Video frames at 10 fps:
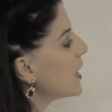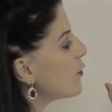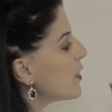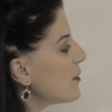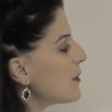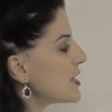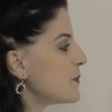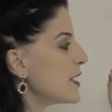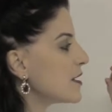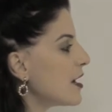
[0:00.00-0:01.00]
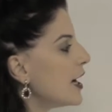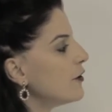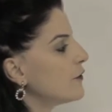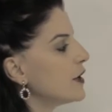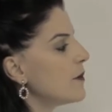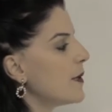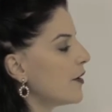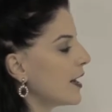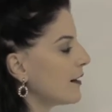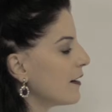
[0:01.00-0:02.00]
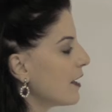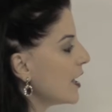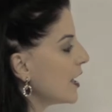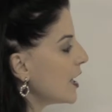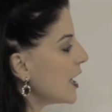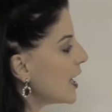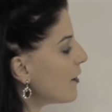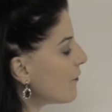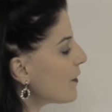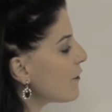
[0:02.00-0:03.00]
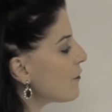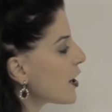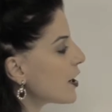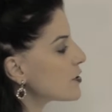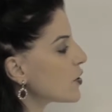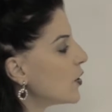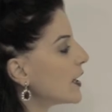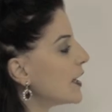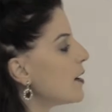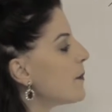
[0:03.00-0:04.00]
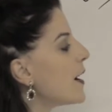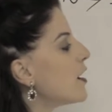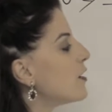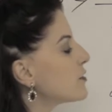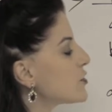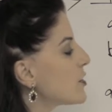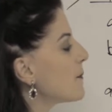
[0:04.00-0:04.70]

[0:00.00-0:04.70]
we must be careful about it. If we are talking about